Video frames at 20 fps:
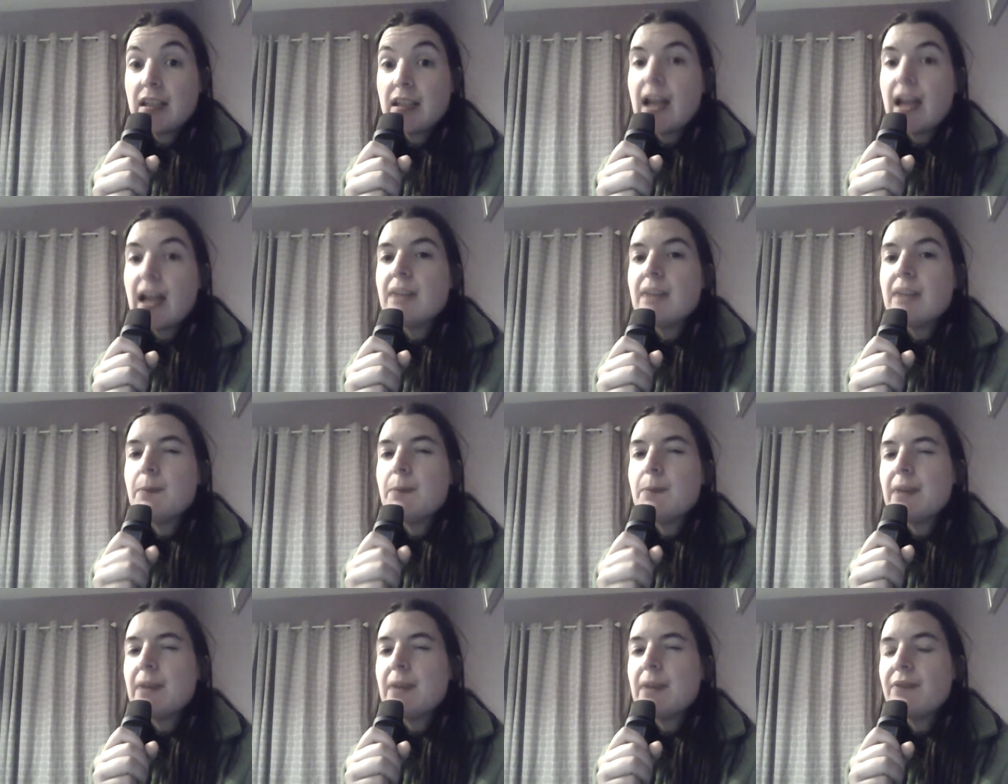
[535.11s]
And it
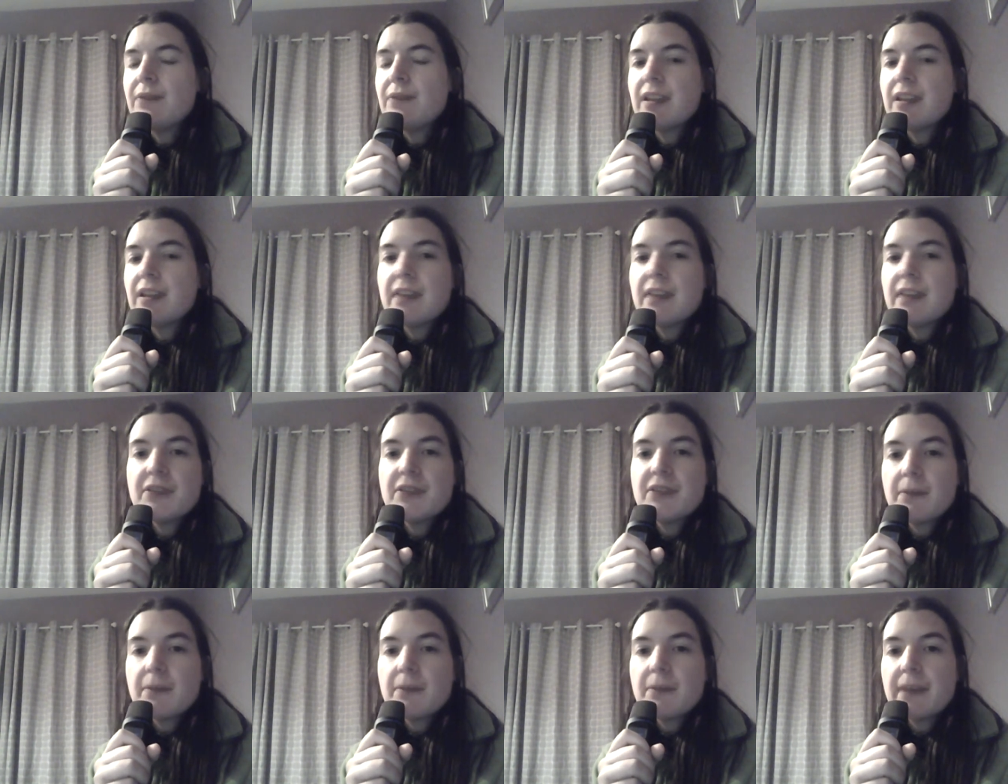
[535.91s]
may feel that there's
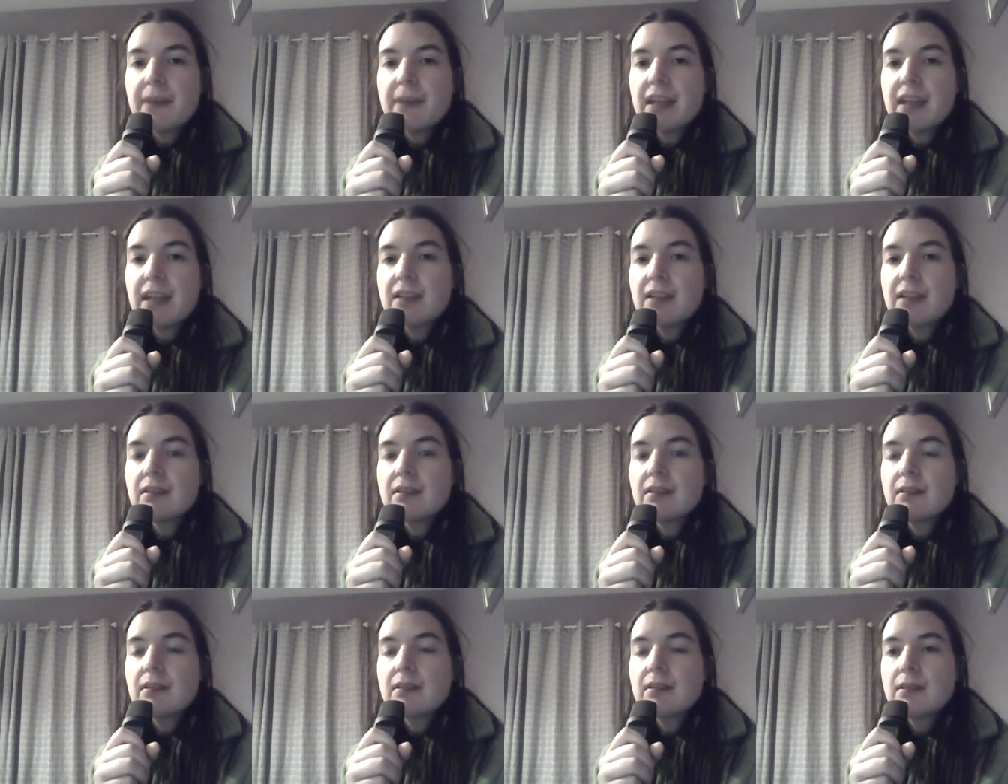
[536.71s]
something
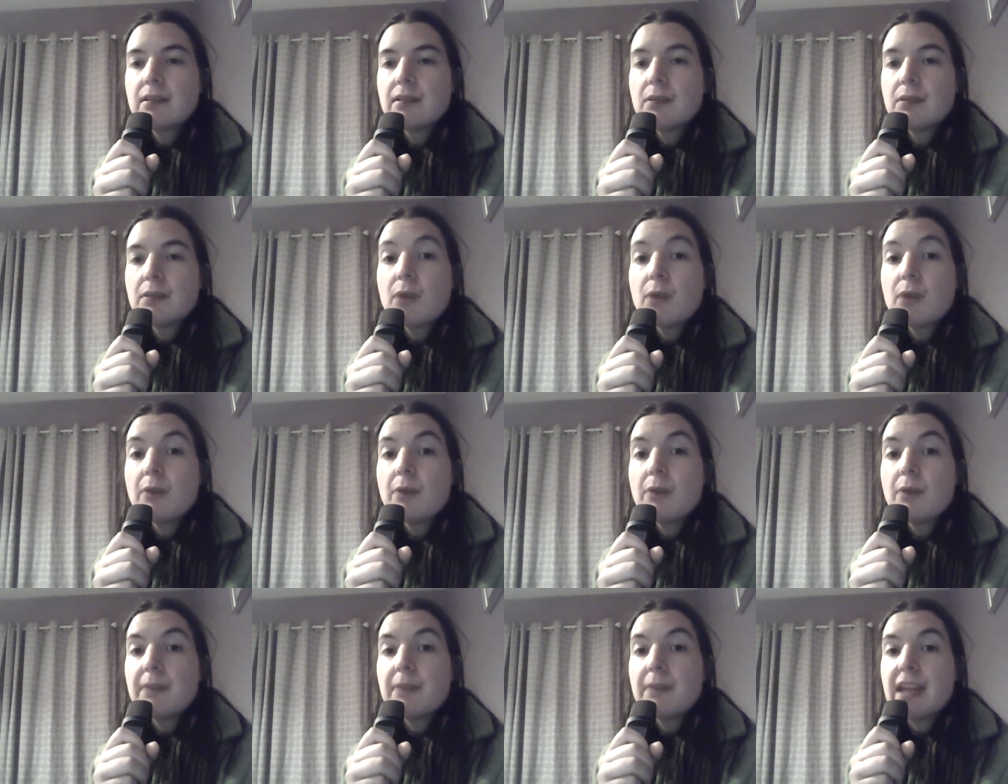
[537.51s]
wrong
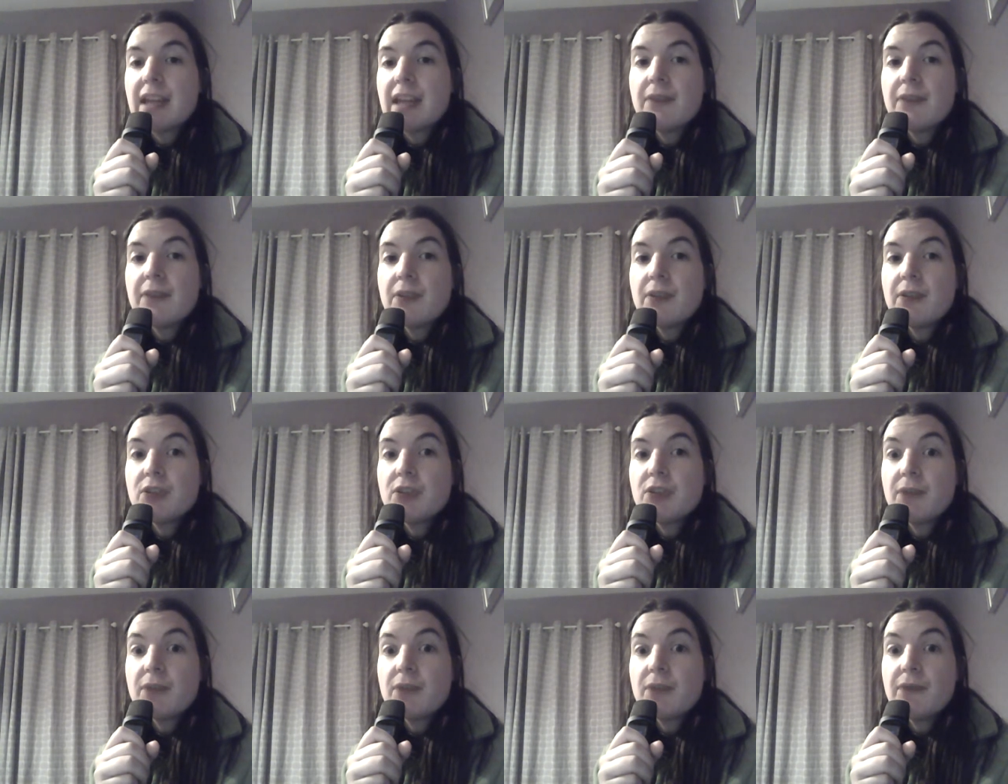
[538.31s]
with me, that I
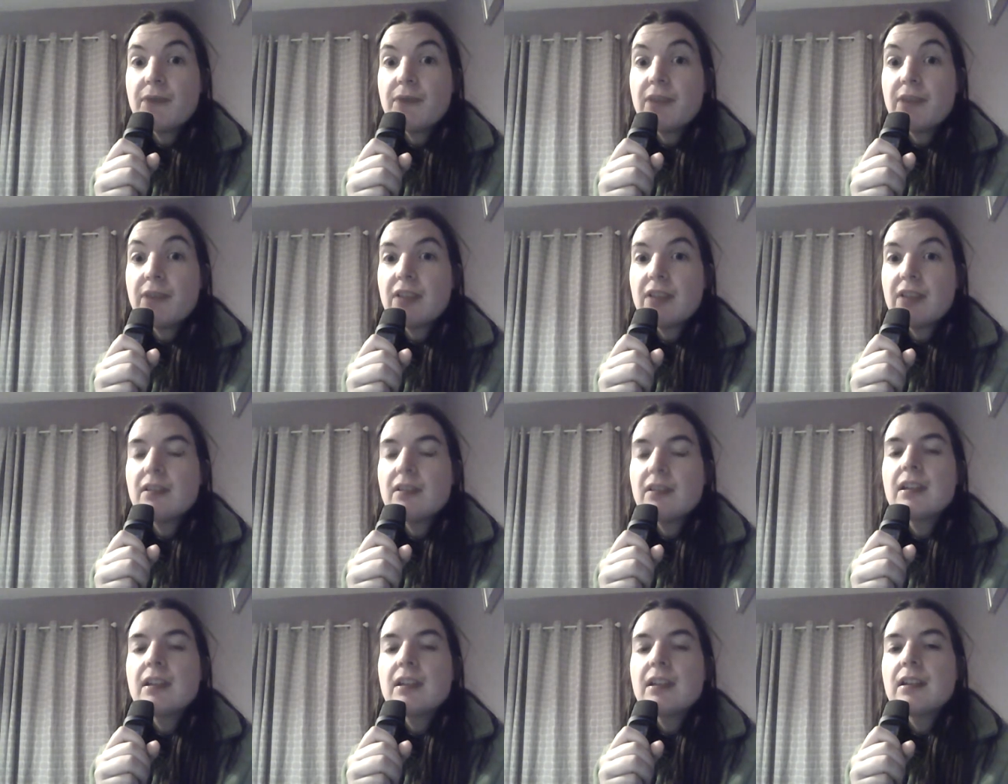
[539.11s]
should feel
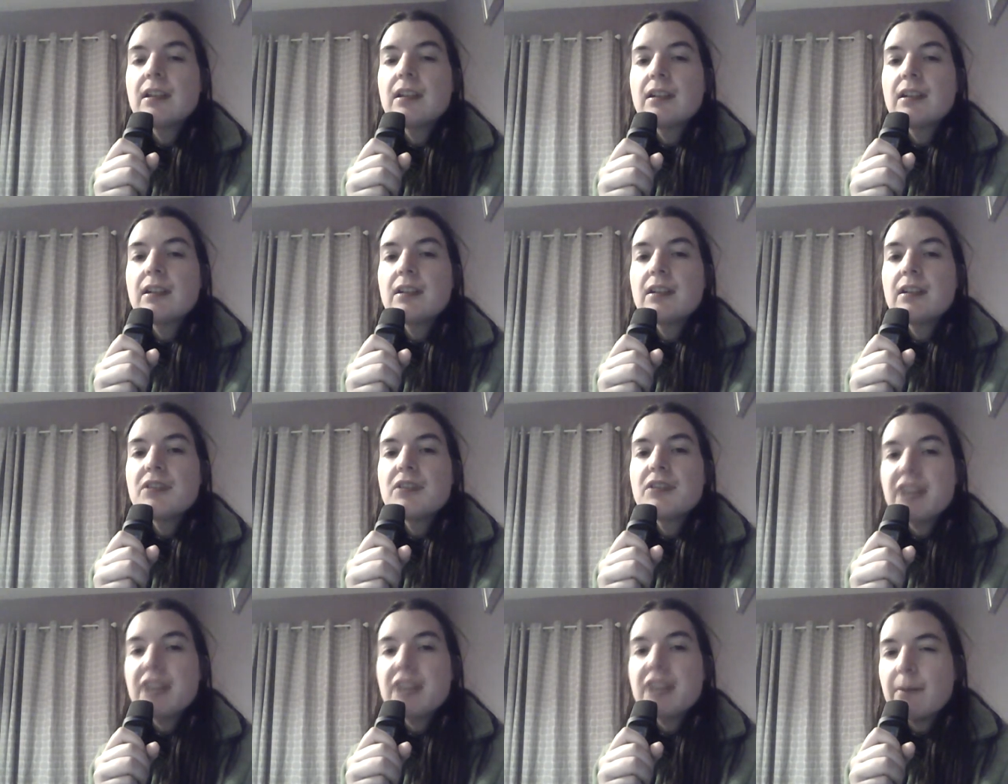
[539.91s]

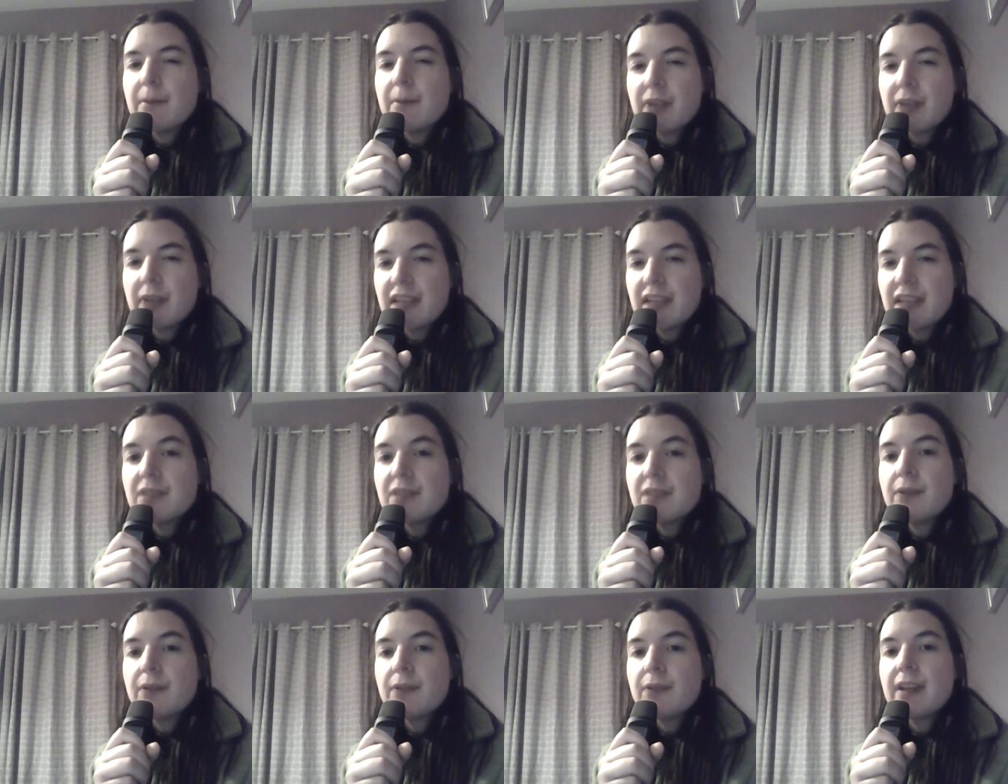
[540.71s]
shame or guilt
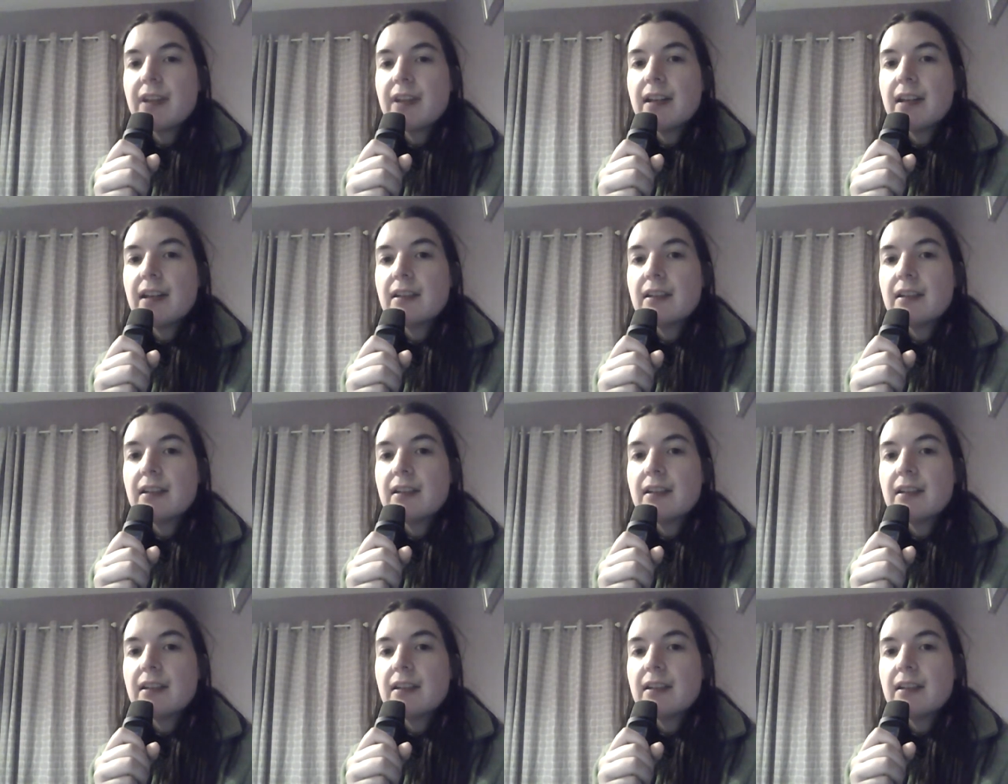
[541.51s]
for that.